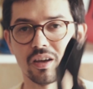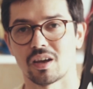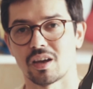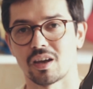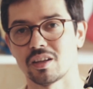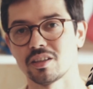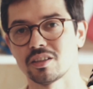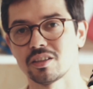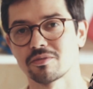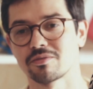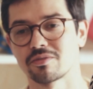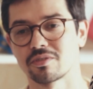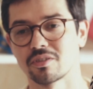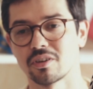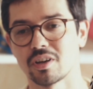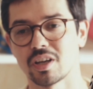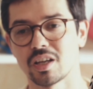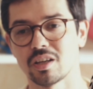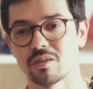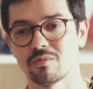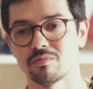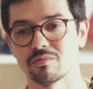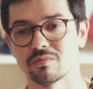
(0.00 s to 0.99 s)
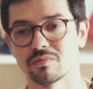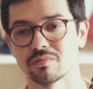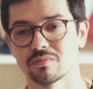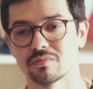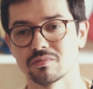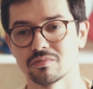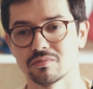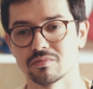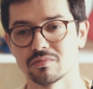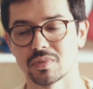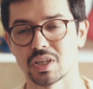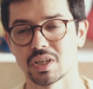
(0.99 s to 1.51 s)
and a frame
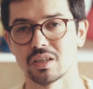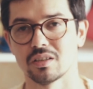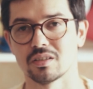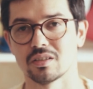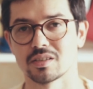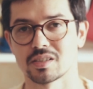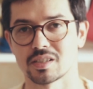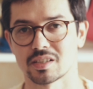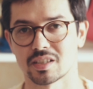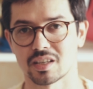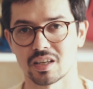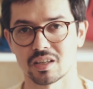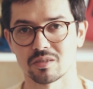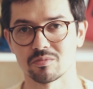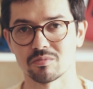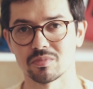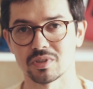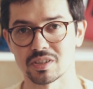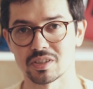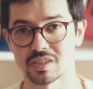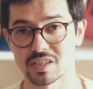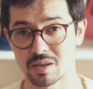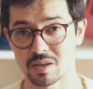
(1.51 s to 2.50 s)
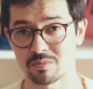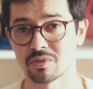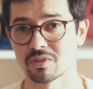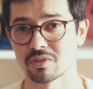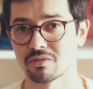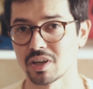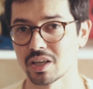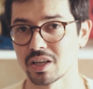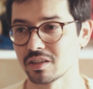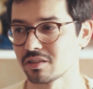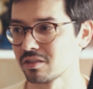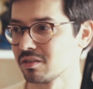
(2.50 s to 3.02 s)
that can be
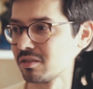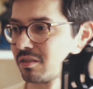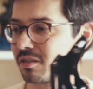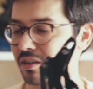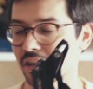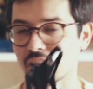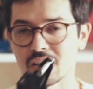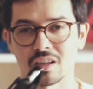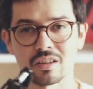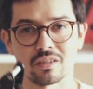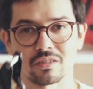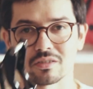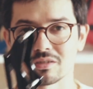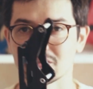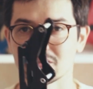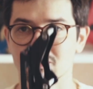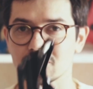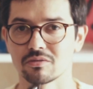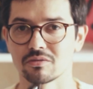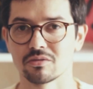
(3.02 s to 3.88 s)
separated and